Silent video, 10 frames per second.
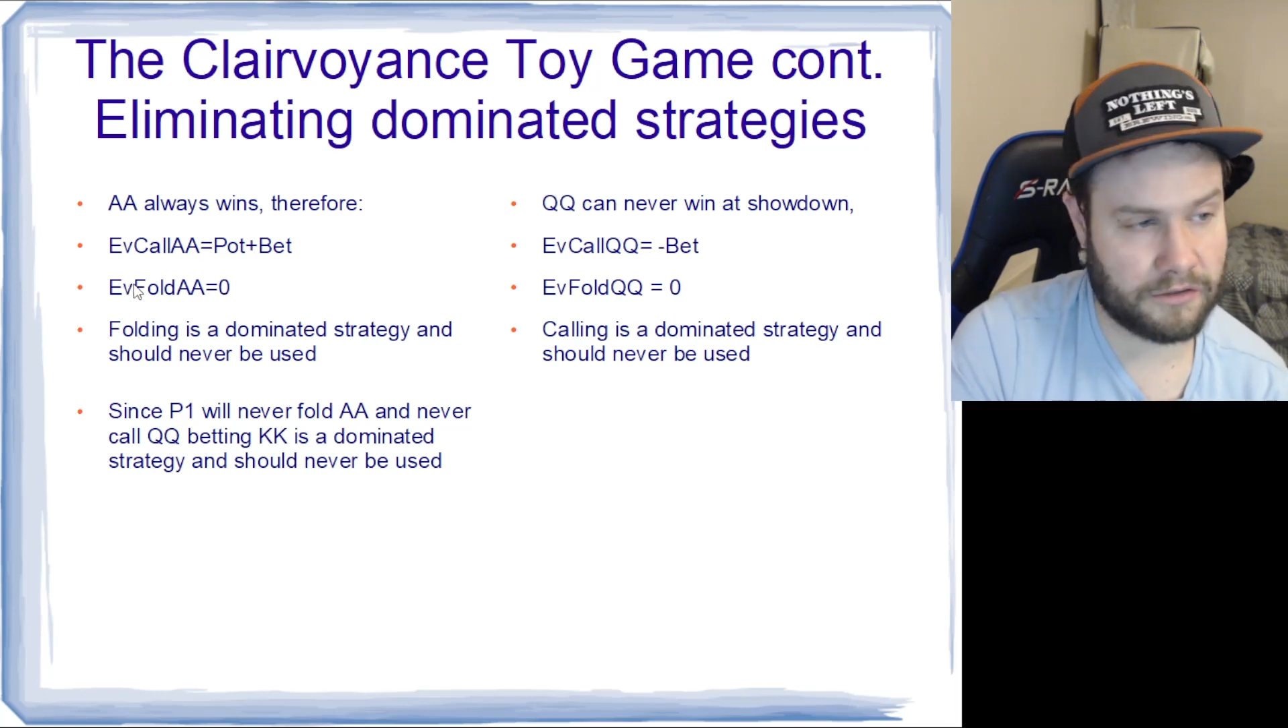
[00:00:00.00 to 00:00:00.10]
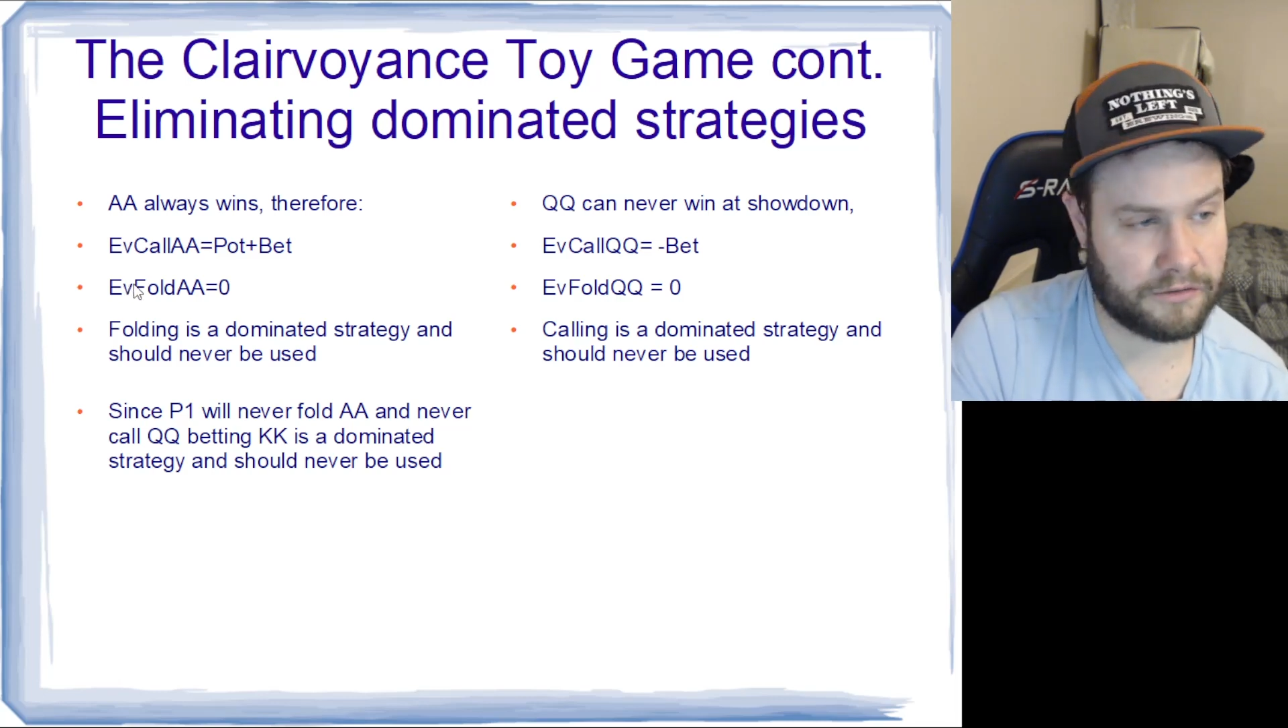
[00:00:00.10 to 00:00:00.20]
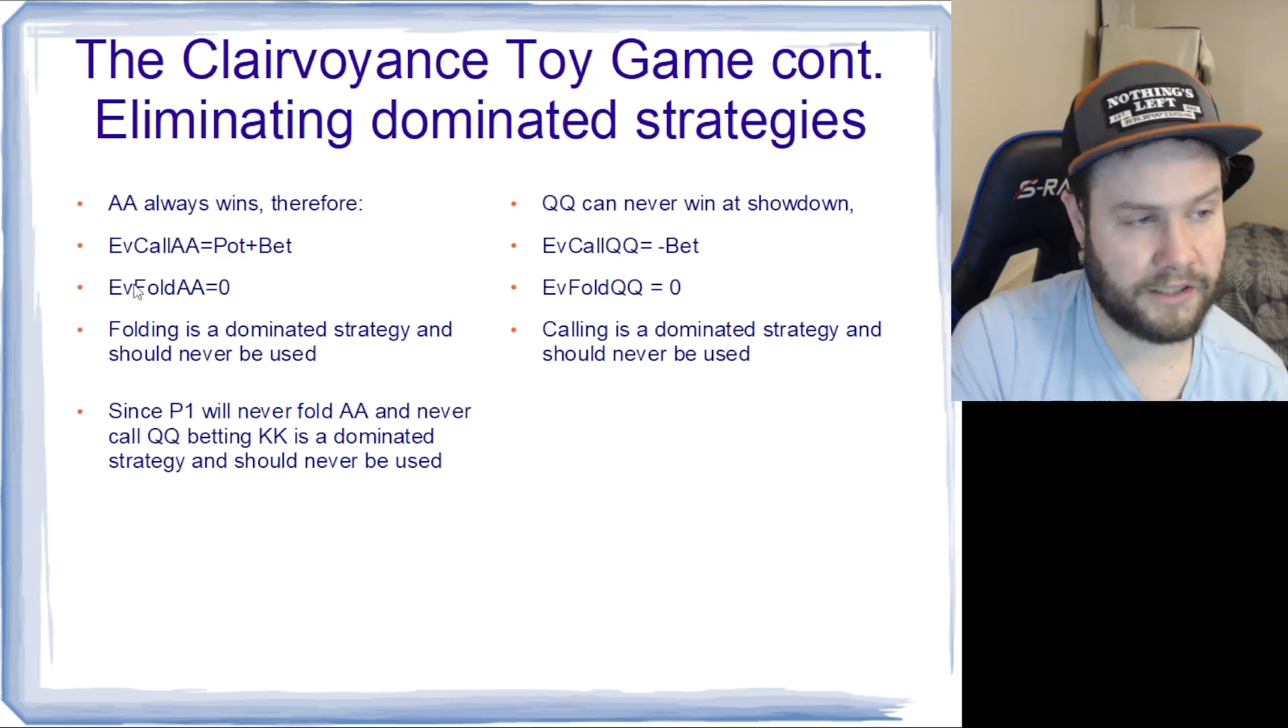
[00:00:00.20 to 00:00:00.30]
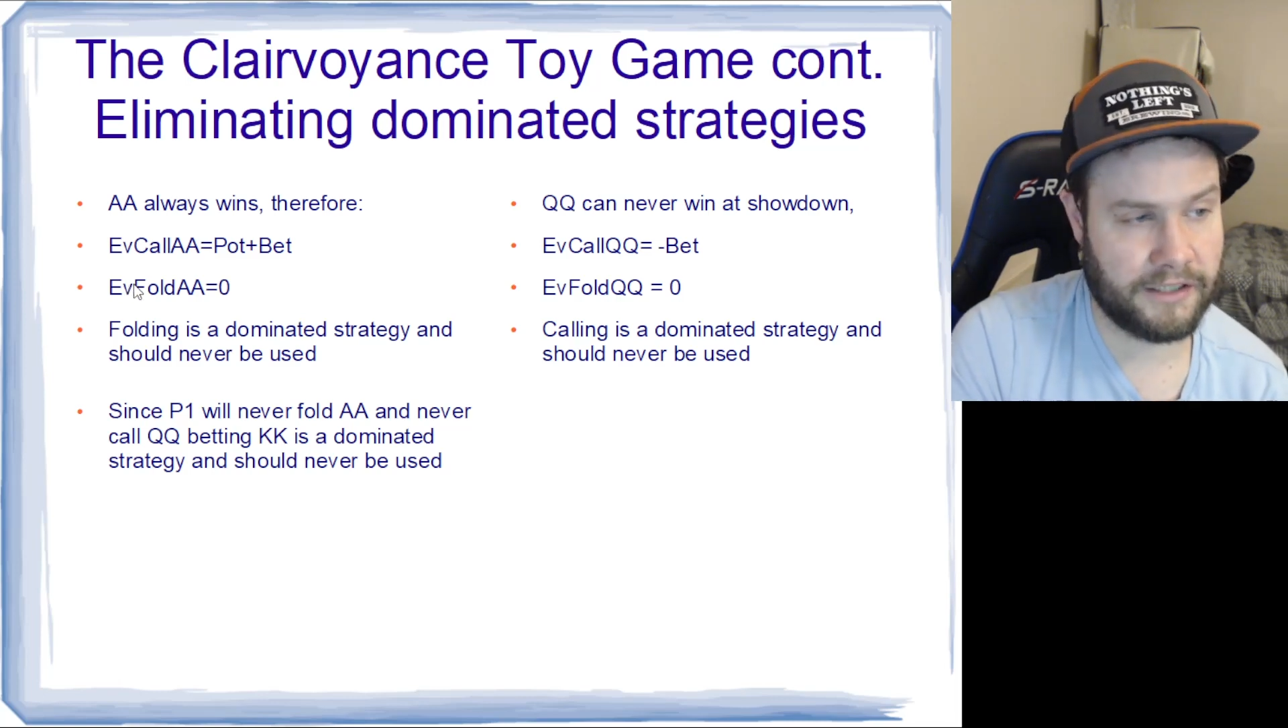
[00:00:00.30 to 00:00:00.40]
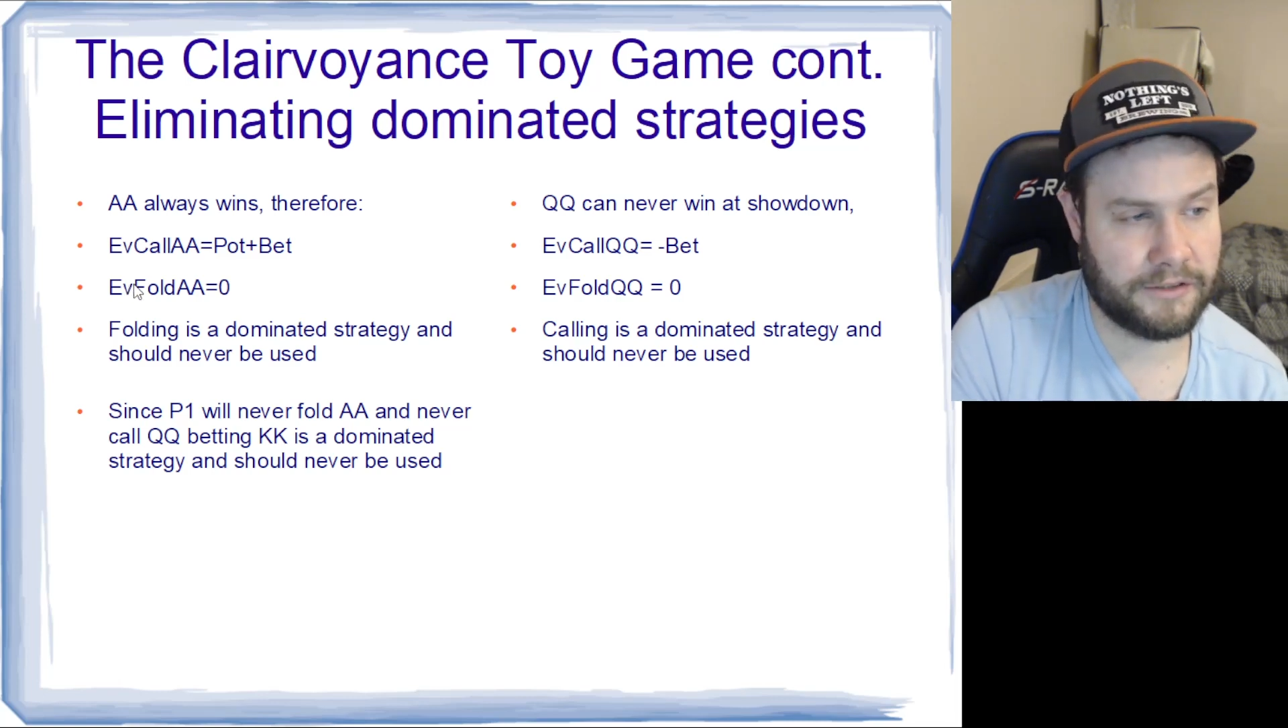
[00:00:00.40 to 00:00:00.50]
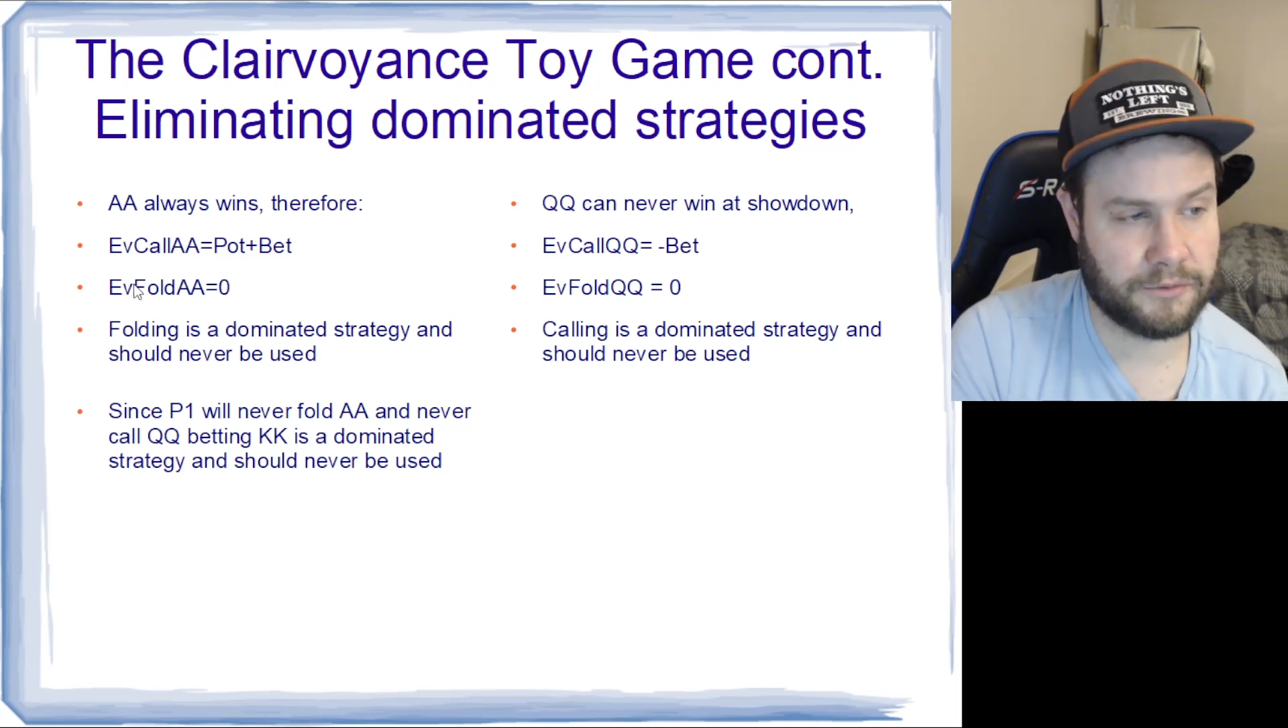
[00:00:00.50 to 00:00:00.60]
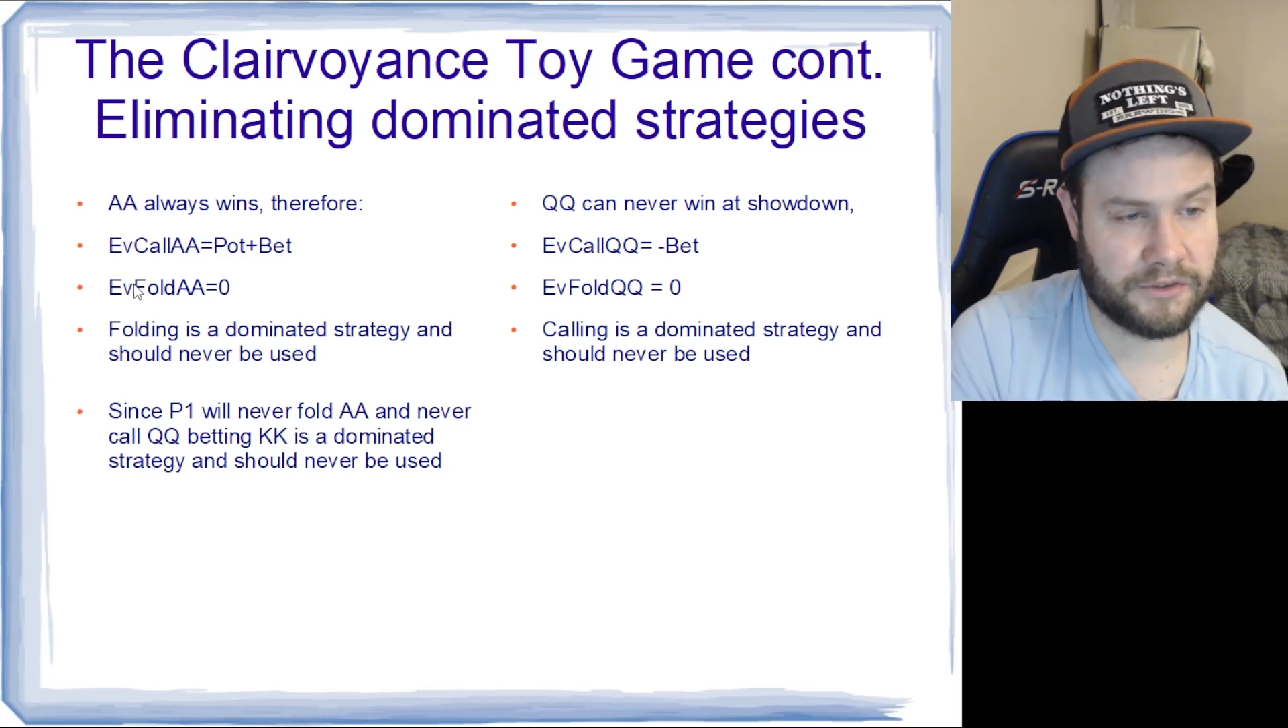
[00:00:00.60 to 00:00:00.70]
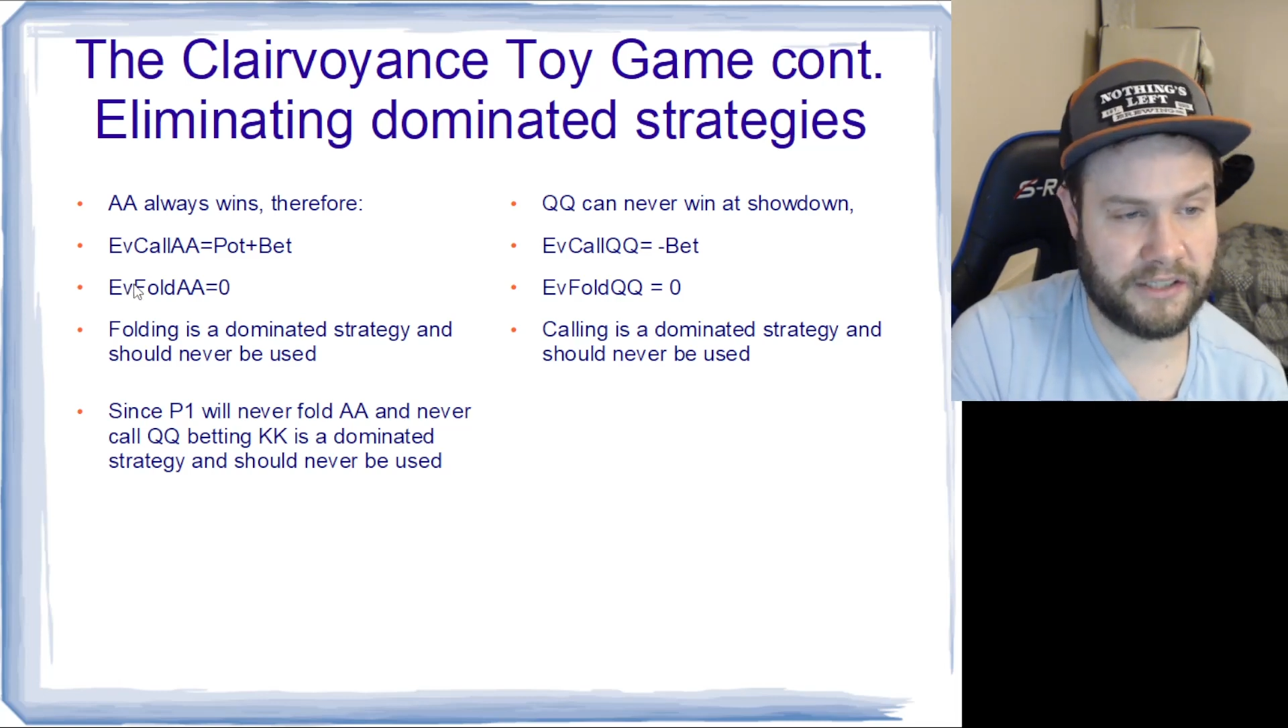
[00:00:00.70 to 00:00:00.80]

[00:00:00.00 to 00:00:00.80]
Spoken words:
or raise with